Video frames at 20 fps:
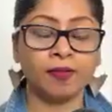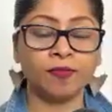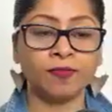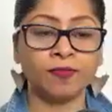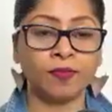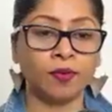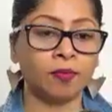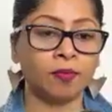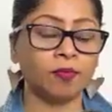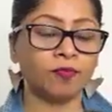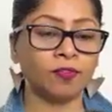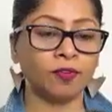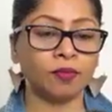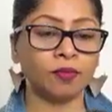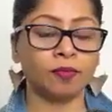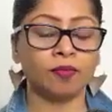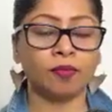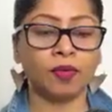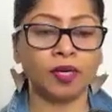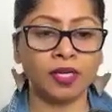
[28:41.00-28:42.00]
And
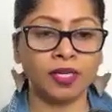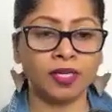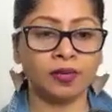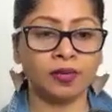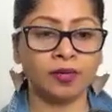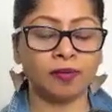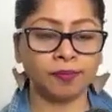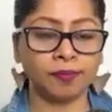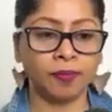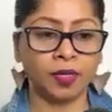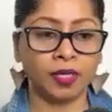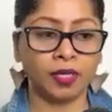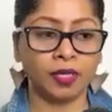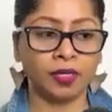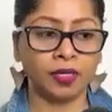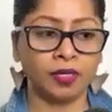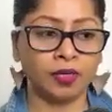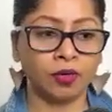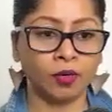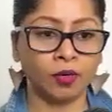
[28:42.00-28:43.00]
from my
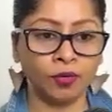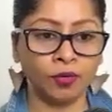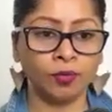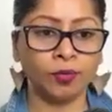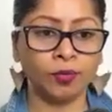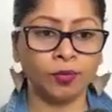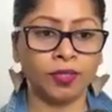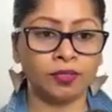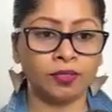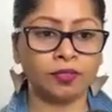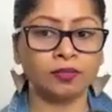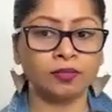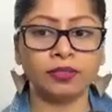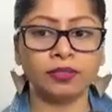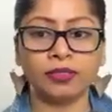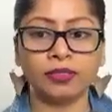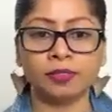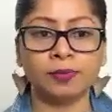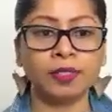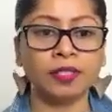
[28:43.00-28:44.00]
own personal
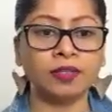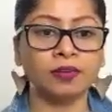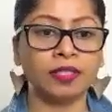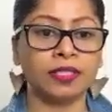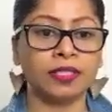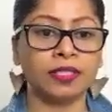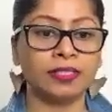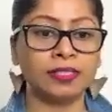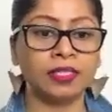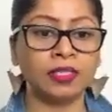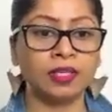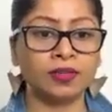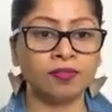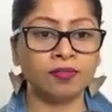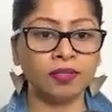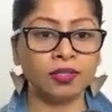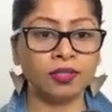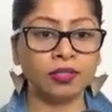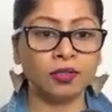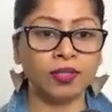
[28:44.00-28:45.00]
experience,
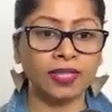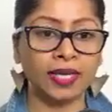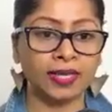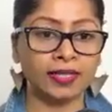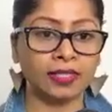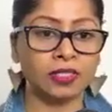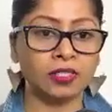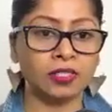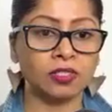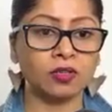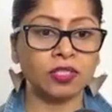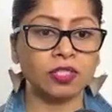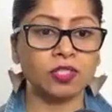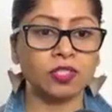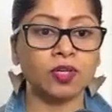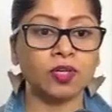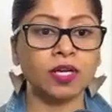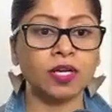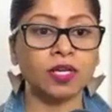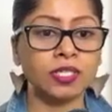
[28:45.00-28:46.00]
even though that's not a
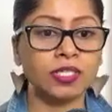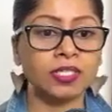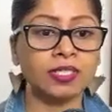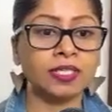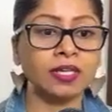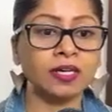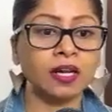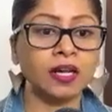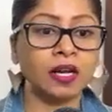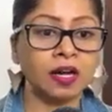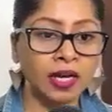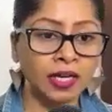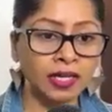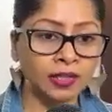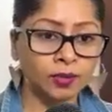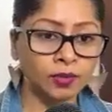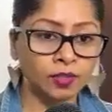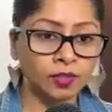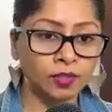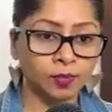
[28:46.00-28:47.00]
strategy that I
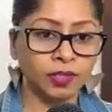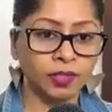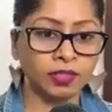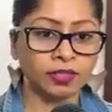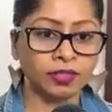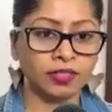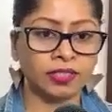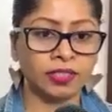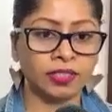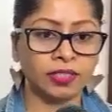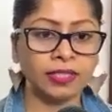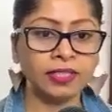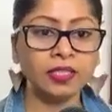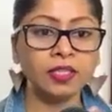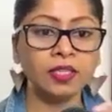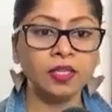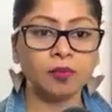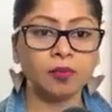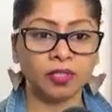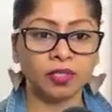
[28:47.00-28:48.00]
use
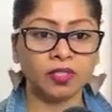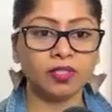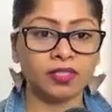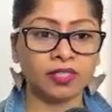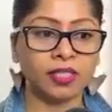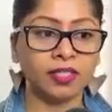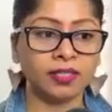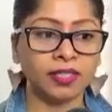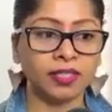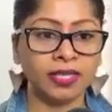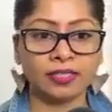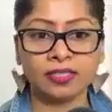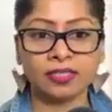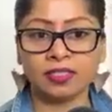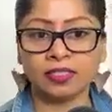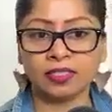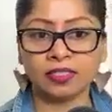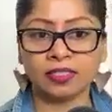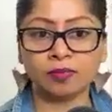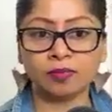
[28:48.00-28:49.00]
personally, because
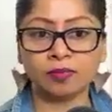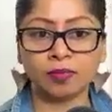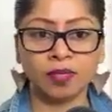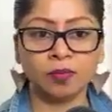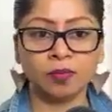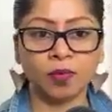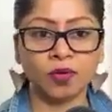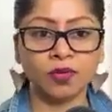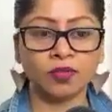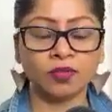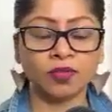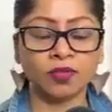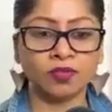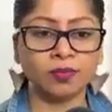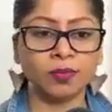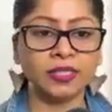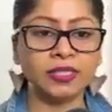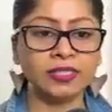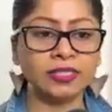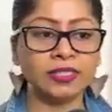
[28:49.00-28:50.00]
that's just my model
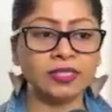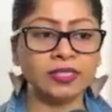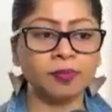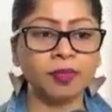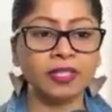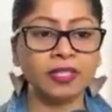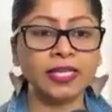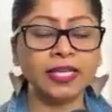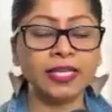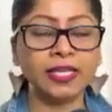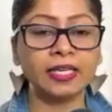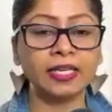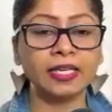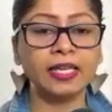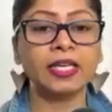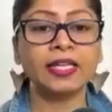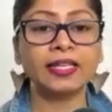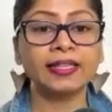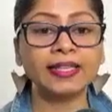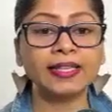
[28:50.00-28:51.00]
of business, but then
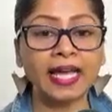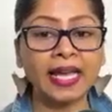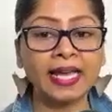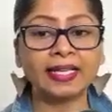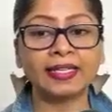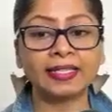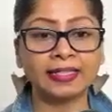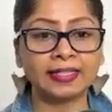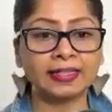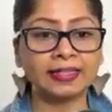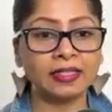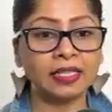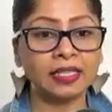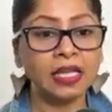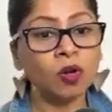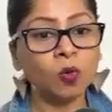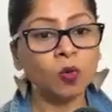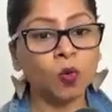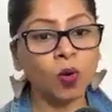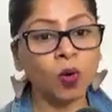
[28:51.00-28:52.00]
that is
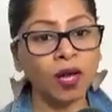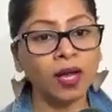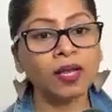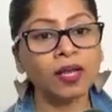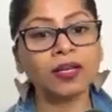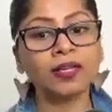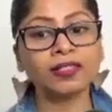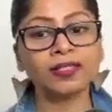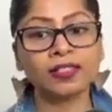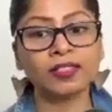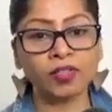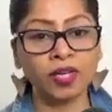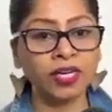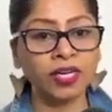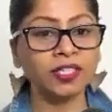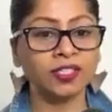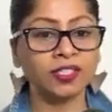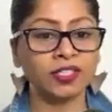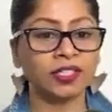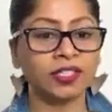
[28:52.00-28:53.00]
one
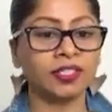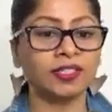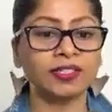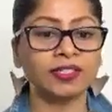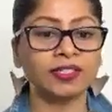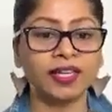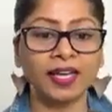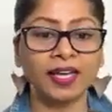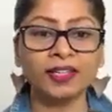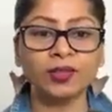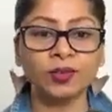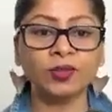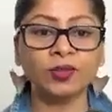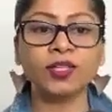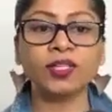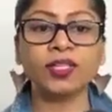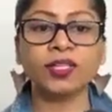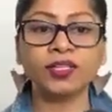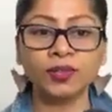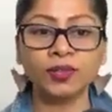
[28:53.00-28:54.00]
strategy that you
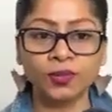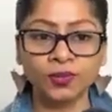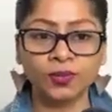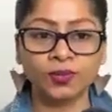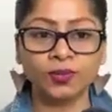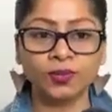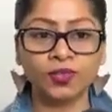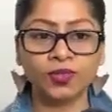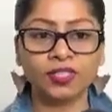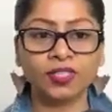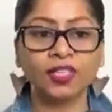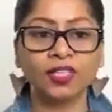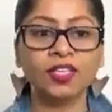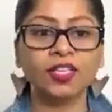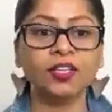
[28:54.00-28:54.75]
can use